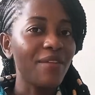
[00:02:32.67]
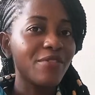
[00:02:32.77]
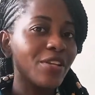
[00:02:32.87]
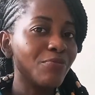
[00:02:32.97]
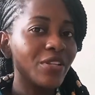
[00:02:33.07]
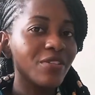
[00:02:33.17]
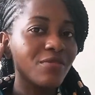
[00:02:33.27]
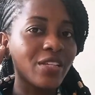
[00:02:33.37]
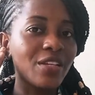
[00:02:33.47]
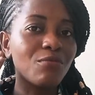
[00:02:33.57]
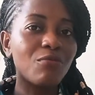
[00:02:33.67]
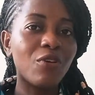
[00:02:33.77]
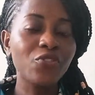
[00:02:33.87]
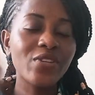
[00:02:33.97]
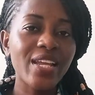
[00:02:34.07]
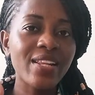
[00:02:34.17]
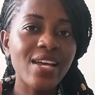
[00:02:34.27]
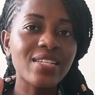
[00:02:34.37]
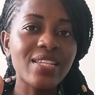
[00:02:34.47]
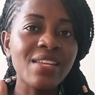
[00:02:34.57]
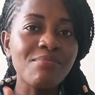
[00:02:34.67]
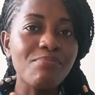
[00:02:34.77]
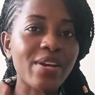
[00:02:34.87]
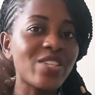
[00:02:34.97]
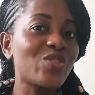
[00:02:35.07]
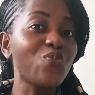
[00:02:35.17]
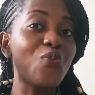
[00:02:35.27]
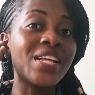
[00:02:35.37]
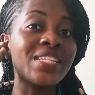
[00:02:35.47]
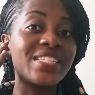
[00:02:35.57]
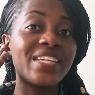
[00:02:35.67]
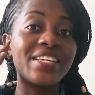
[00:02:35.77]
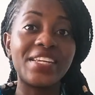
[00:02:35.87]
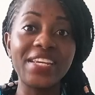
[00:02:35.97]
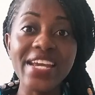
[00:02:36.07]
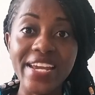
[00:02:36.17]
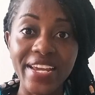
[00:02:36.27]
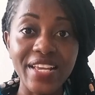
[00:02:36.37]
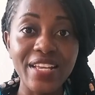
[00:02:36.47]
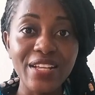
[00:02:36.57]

the auditory learners learn best when they hear.